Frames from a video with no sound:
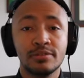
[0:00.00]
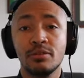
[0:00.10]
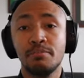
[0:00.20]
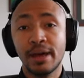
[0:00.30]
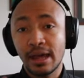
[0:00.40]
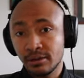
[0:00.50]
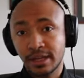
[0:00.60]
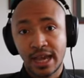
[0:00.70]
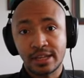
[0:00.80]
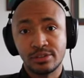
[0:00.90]
the
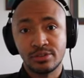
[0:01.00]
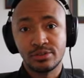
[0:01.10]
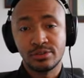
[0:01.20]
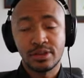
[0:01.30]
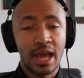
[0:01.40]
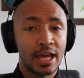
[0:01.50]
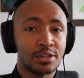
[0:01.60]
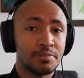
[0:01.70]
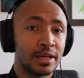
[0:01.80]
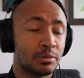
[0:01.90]
Battlecasters
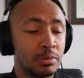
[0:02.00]
aspect,